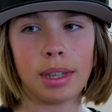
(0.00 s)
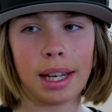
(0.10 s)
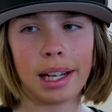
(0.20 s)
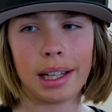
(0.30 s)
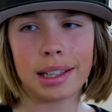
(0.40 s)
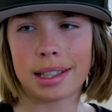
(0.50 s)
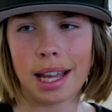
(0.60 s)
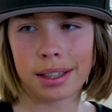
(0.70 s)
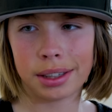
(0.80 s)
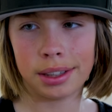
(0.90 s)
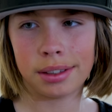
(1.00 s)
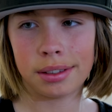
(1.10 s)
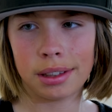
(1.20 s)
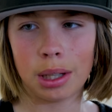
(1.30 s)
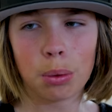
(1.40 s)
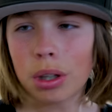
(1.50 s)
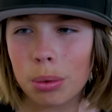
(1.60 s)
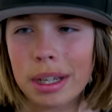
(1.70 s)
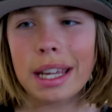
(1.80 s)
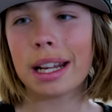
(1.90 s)
Yeah, exactly. And what
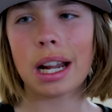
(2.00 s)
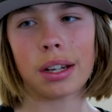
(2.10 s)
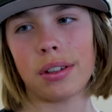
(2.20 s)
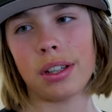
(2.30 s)
do we get out of